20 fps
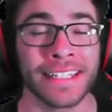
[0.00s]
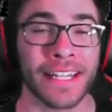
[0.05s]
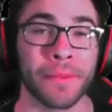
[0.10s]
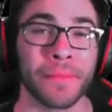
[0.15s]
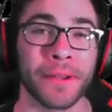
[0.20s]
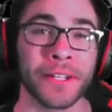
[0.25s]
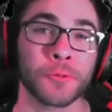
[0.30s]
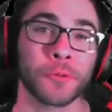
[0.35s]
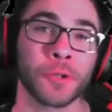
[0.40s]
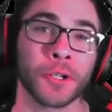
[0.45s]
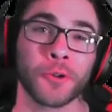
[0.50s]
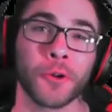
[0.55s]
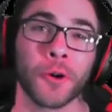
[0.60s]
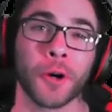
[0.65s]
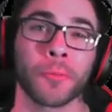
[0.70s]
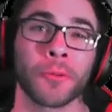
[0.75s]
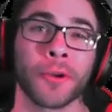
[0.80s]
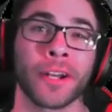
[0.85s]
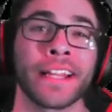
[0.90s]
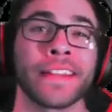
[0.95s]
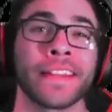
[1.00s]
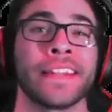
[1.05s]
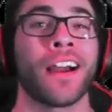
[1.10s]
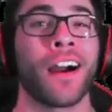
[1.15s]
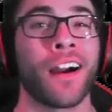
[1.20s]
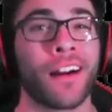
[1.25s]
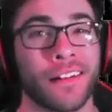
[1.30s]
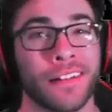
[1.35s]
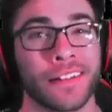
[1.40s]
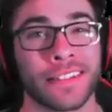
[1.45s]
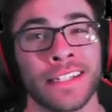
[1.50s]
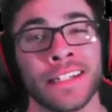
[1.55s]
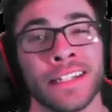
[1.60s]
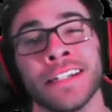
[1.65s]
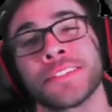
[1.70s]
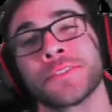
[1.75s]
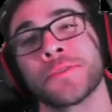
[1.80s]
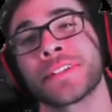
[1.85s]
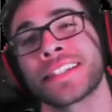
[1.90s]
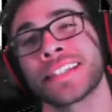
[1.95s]
That means we're incorporating the arts.
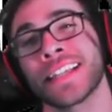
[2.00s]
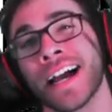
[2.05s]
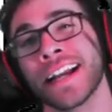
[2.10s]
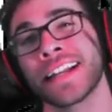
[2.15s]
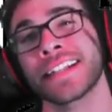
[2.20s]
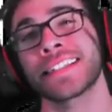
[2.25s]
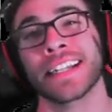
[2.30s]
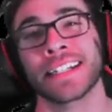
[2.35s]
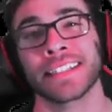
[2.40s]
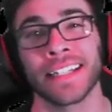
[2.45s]
So it's science,